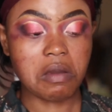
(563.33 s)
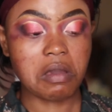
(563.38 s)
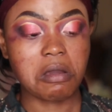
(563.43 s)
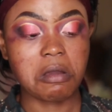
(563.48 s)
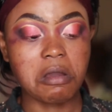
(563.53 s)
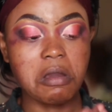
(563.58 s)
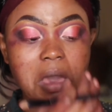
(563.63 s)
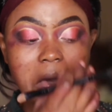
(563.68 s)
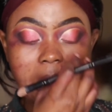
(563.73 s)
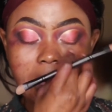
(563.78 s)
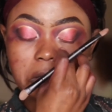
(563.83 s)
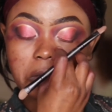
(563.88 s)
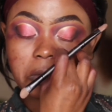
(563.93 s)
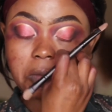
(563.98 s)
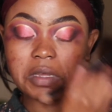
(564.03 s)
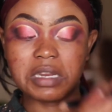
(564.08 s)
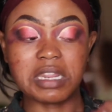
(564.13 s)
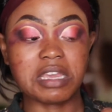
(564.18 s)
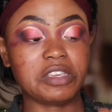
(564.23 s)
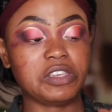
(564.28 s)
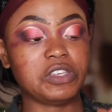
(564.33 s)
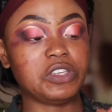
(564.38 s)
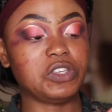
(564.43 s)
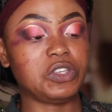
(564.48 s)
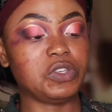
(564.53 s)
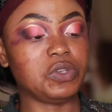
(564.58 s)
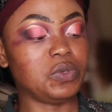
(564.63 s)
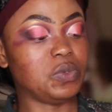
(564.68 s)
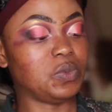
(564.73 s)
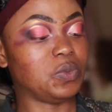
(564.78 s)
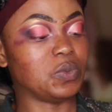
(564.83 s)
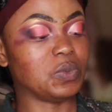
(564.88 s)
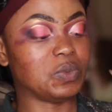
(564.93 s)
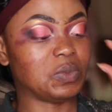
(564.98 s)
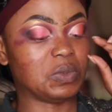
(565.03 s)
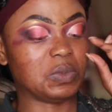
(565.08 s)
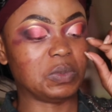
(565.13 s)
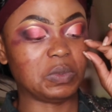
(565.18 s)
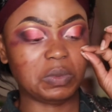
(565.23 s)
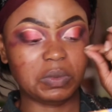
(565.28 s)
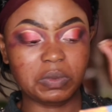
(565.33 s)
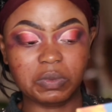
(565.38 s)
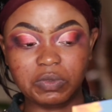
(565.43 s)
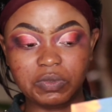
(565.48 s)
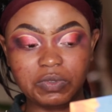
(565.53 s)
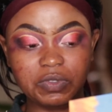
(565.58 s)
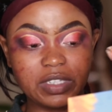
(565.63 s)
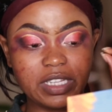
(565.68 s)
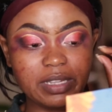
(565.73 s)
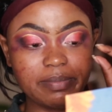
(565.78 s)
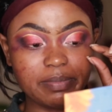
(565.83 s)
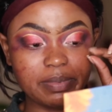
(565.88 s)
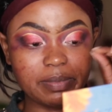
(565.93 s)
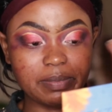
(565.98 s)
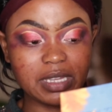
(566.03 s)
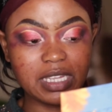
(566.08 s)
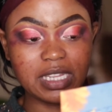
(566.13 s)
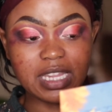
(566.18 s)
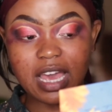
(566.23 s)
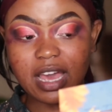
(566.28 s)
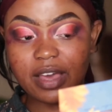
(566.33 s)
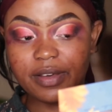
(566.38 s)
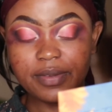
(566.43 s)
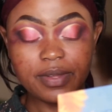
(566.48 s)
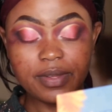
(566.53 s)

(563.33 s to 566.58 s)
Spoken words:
God, what are you? Oh, flip me now.